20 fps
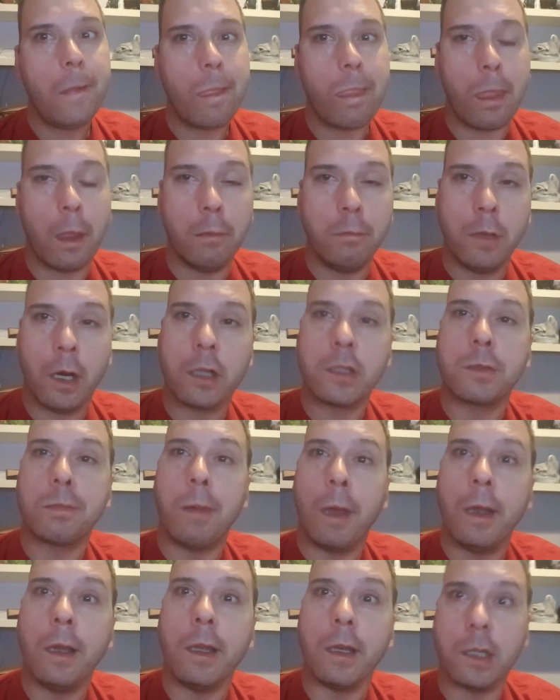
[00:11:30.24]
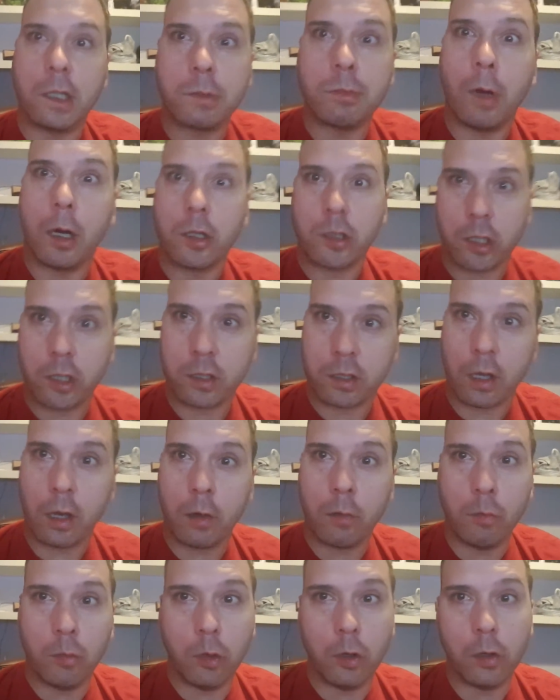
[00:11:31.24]
I'm not spending as much as I
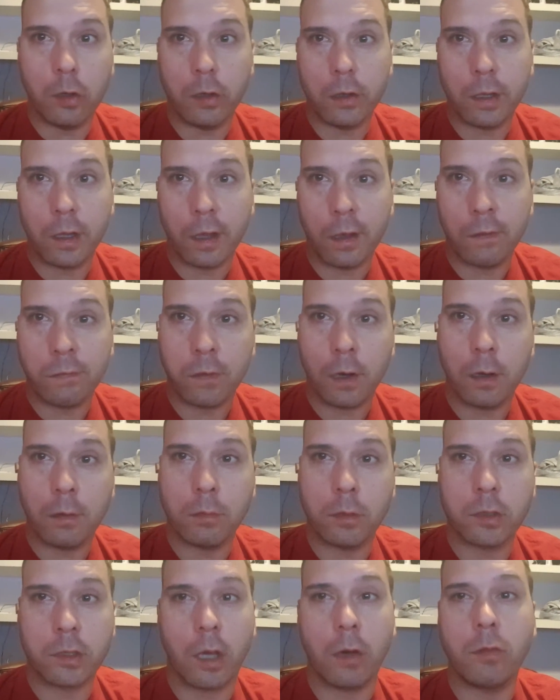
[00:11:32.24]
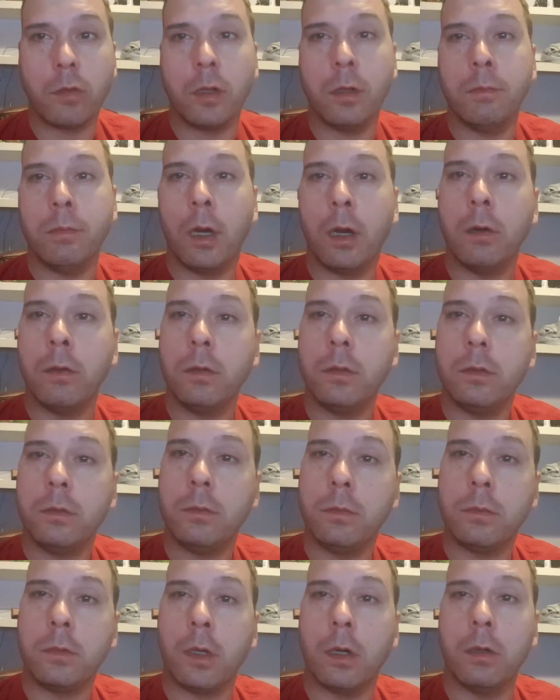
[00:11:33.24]
would if I was out and about,
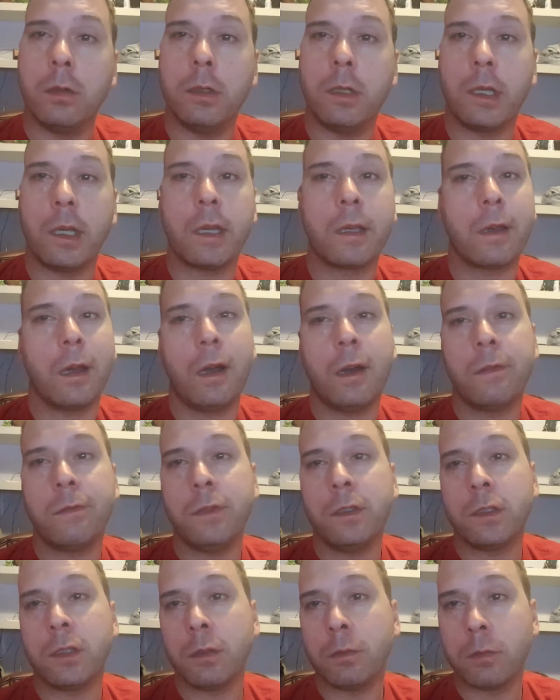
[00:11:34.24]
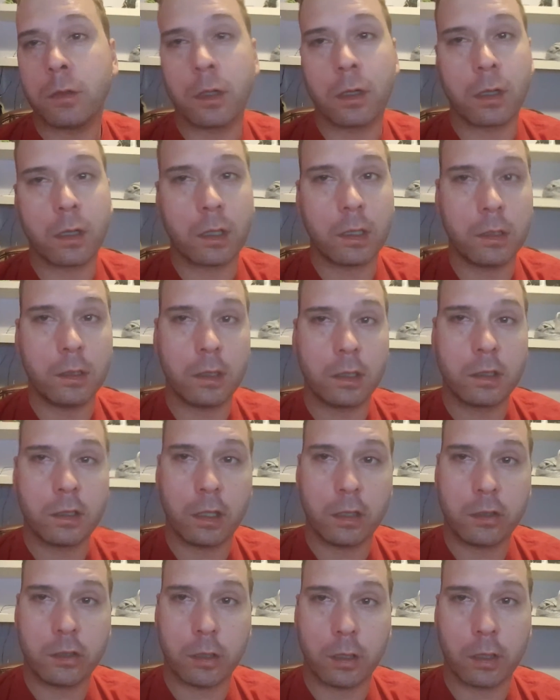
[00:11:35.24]
going to get coffees at work, and
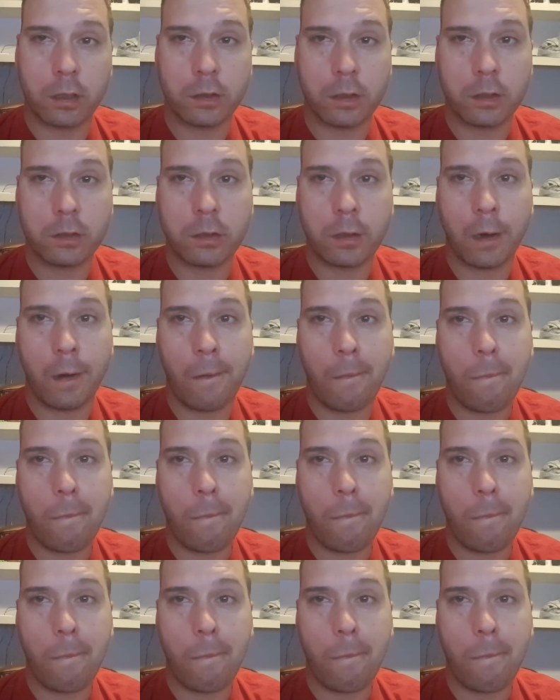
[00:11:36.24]
etc., etc.